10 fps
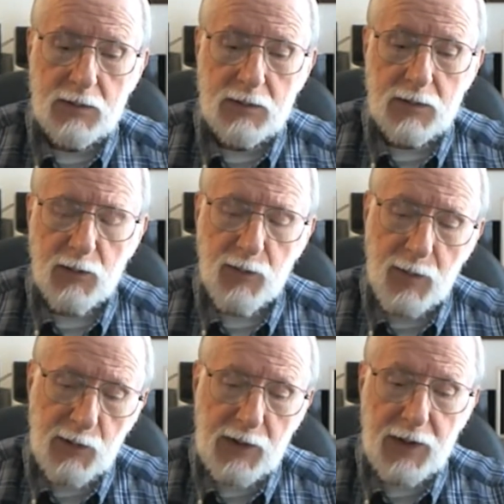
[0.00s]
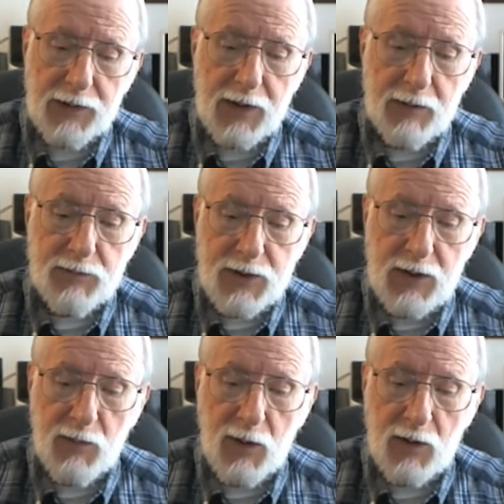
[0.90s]
you remember that name,
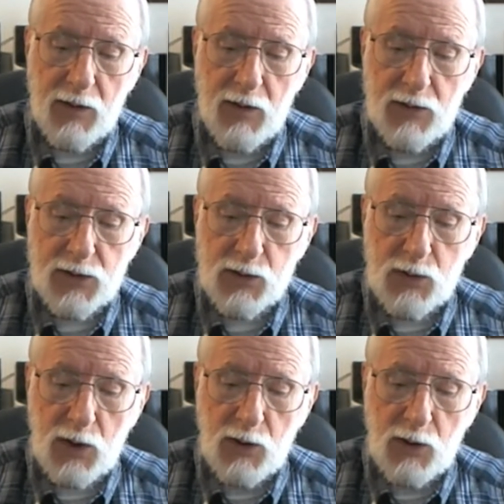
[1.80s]
Tamar, Judah